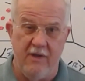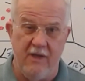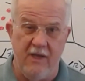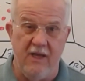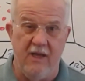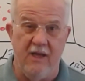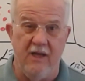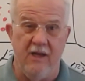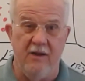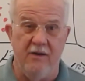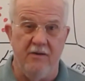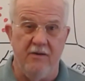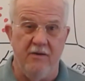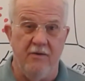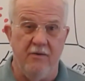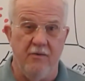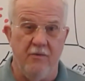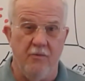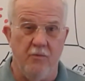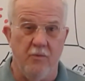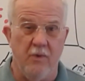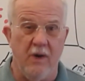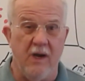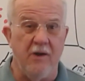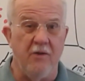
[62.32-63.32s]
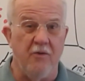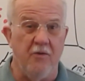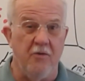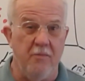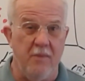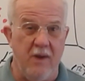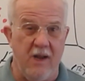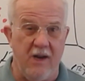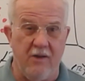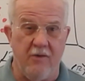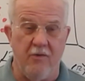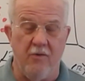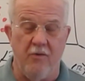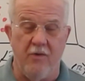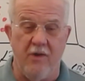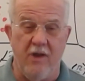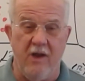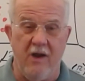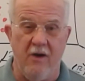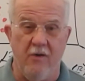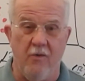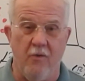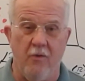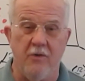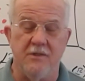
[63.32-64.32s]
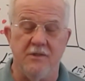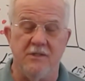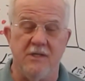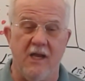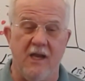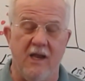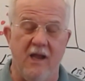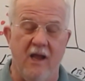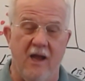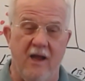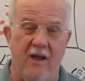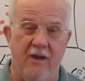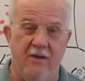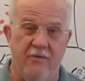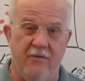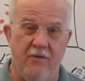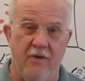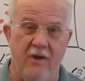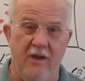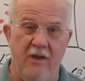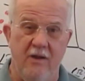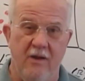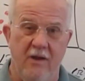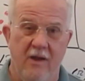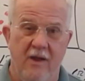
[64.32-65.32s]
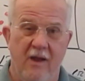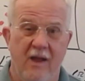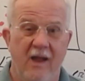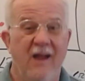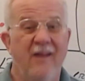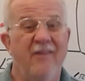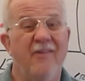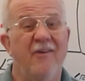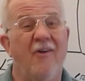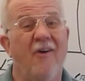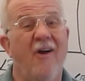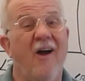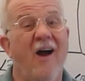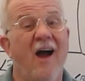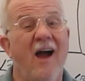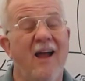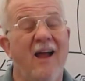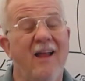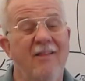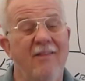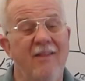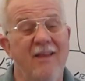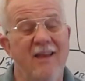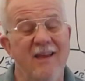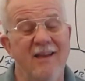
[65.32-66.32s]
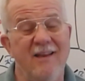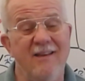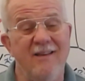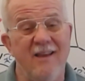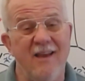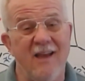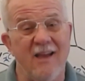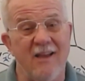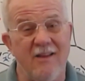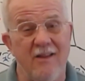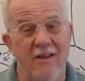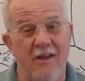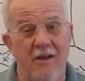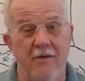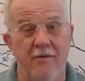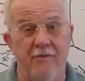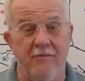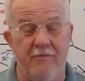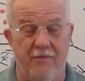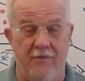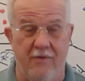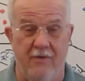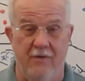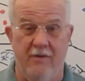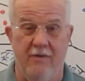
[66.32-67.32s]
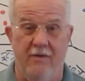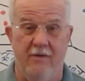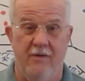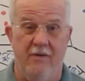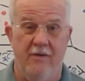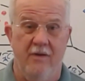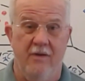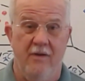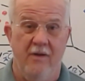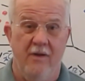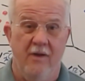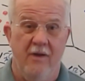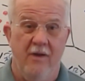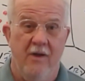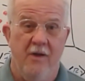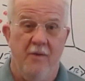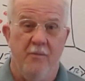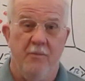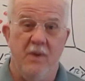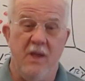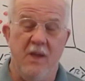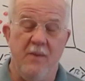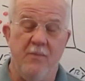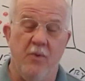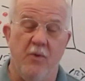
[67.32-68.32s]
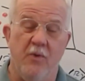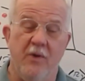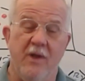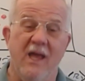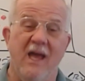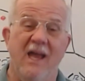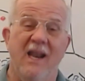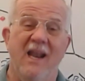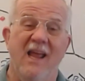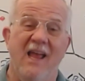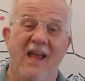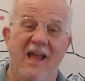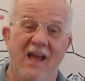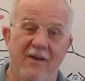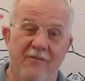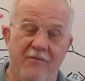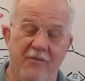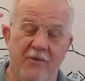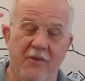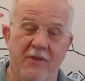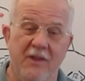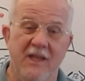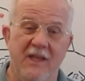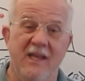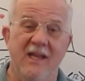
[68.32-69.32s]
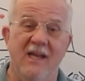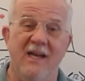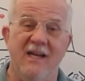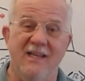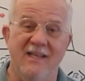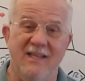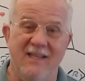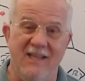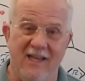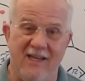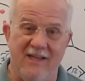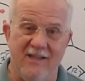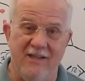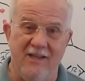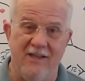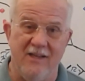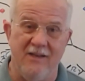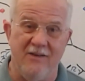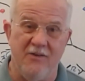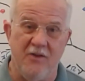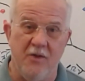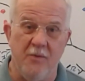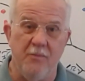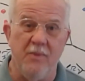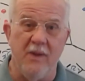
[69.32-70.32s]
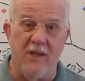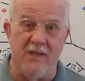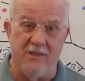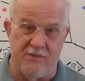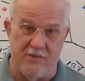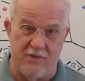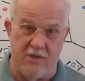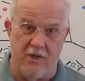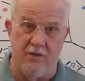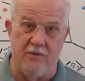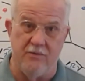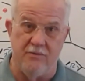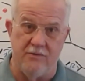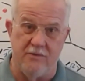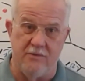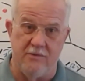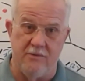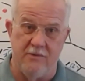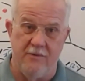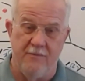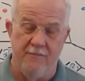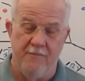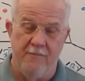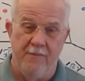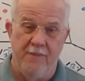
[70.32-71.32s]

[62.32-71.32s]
in regular medical care or psychiatry, and they're highly addictive. People get heavily addicted to benzos.